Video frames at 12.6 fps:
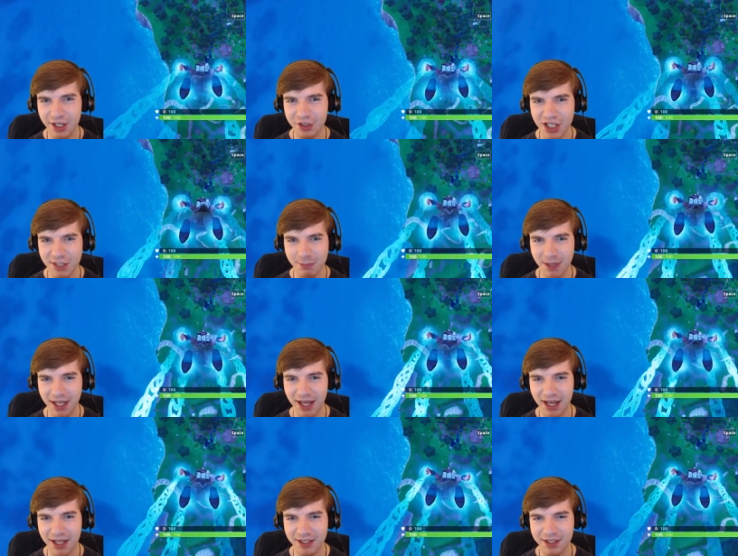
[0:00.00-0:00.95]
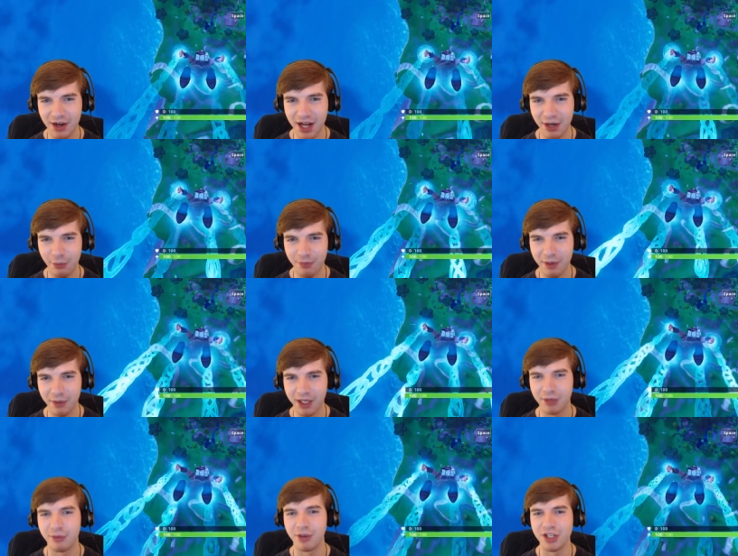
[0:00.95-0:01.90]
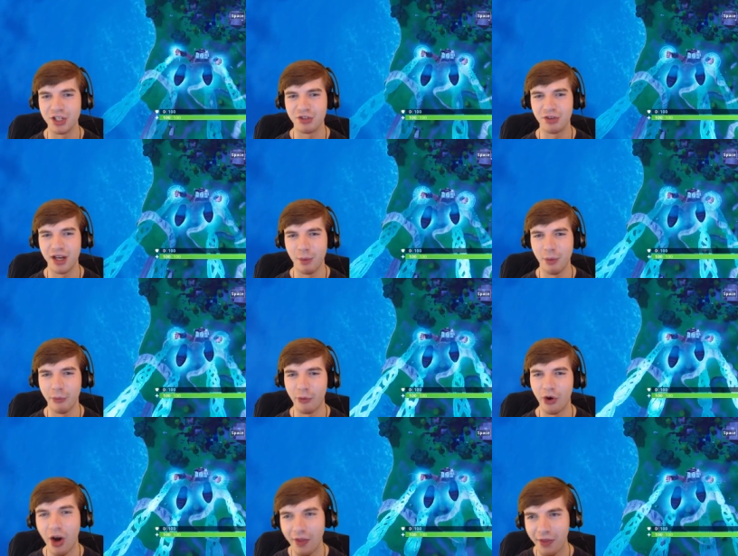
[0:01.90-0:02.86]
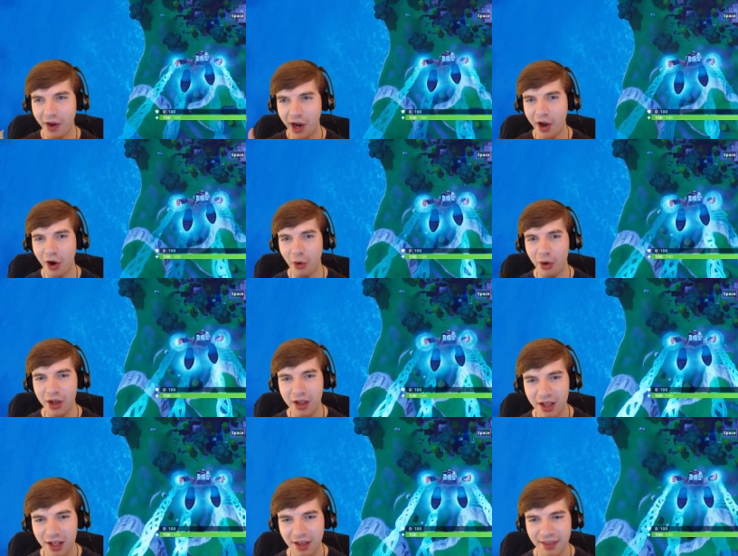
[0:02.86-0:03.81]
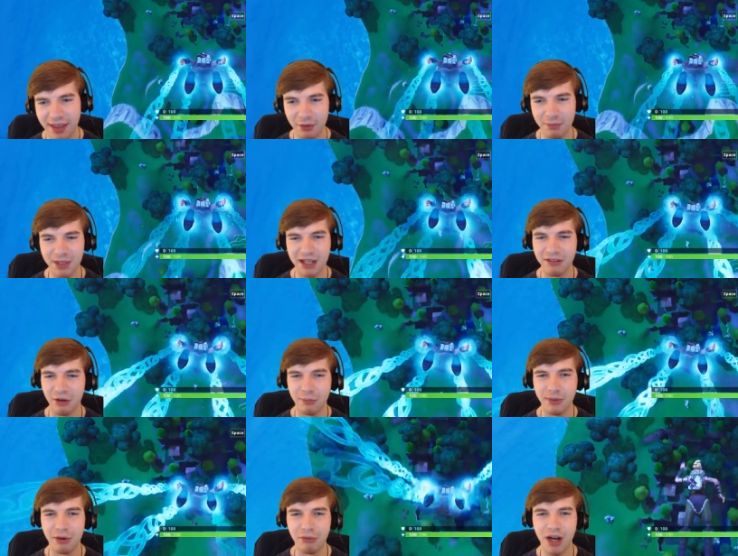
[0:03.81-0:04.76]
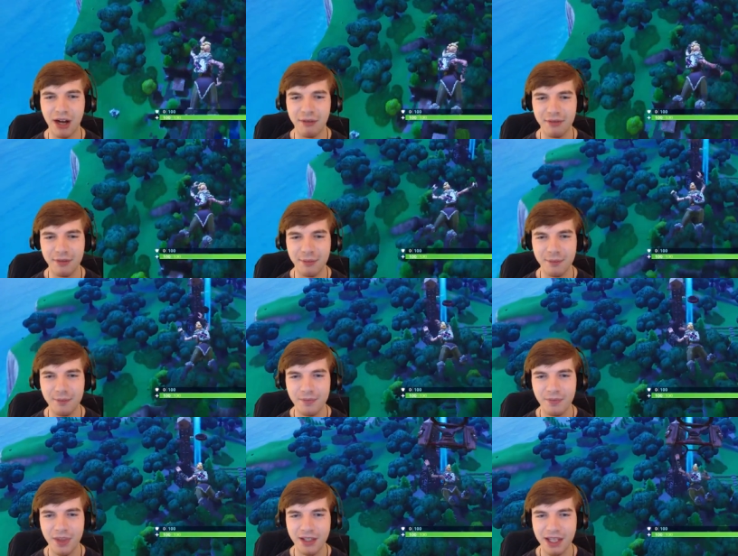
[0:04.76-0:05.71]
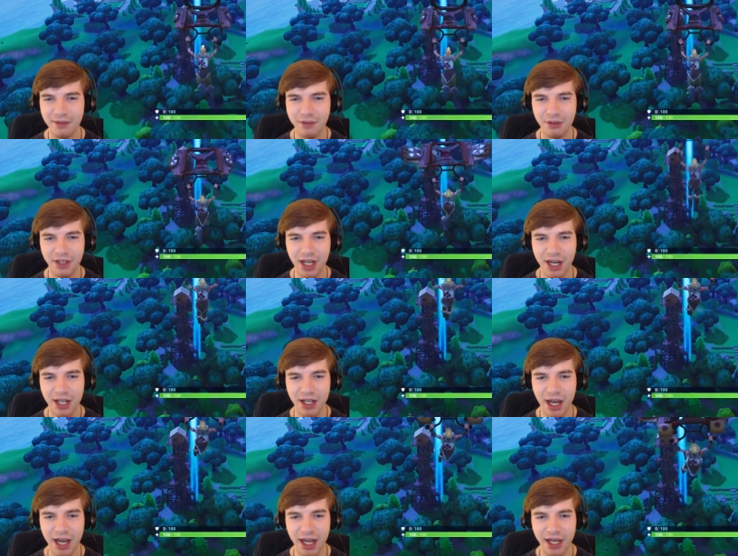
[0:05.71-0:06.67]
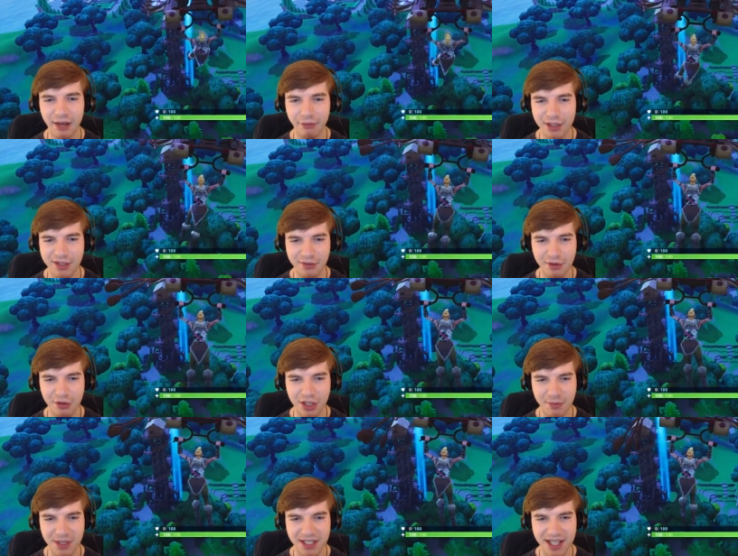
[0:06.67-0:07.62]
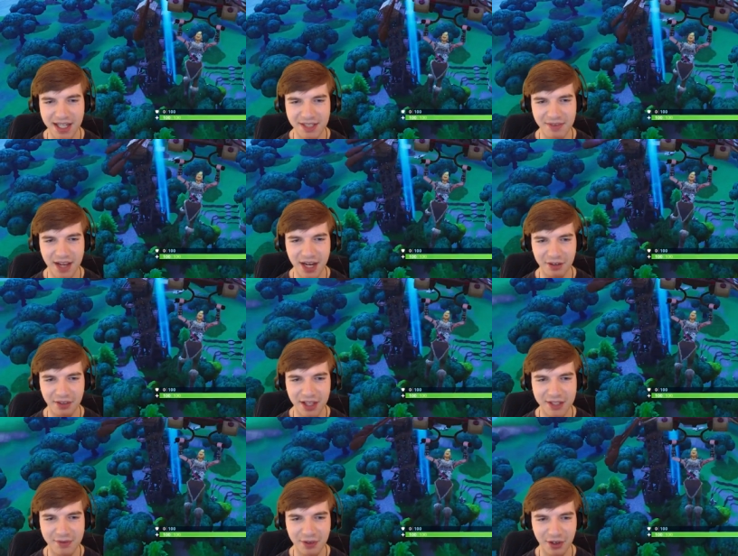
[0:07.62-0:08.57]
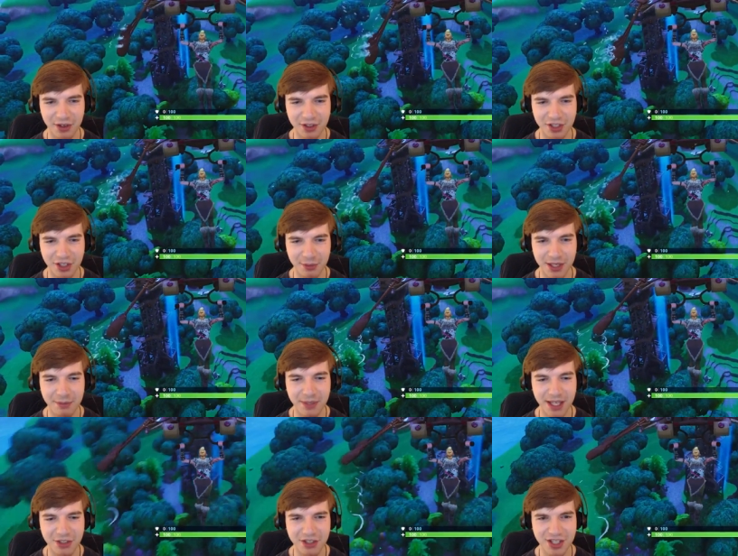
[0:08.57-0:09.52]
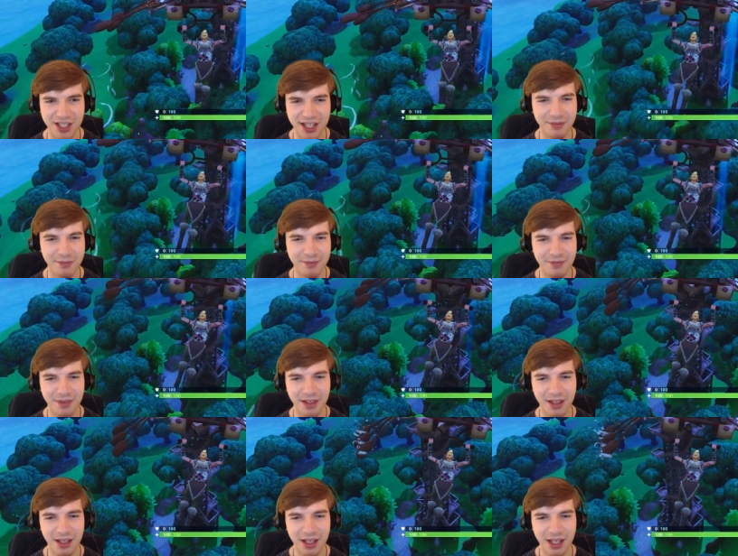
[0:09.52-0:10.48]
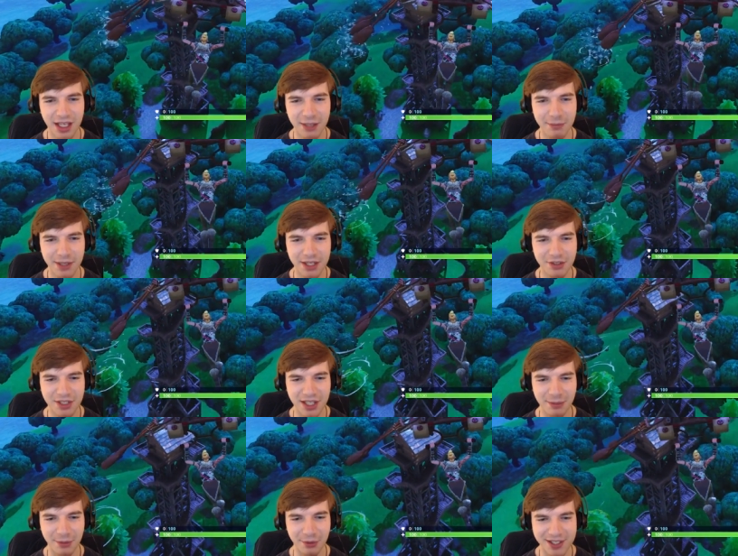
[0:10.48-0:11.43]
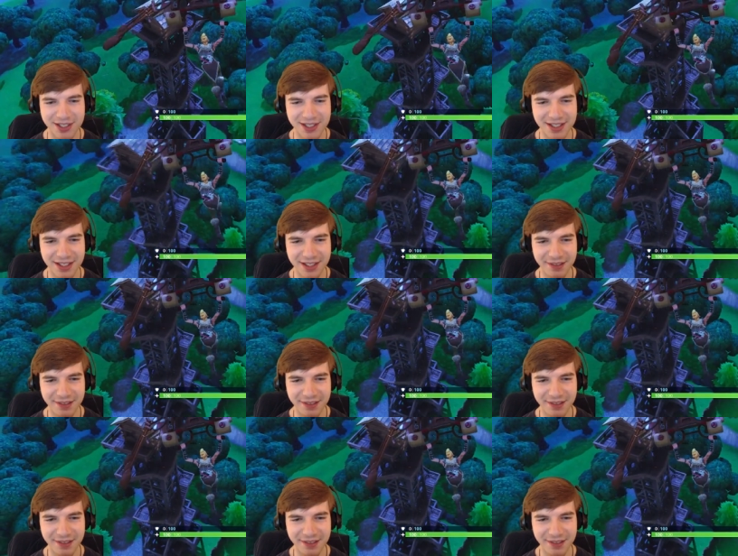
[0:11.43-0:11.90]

just because, you know, I don't think we can really stream when we're on the go. That would be a little bit rough. Definitely not at a high enough resolution to be satisfactory, that's for darn sure, but it'd be interesting. It'd be interesting, boys.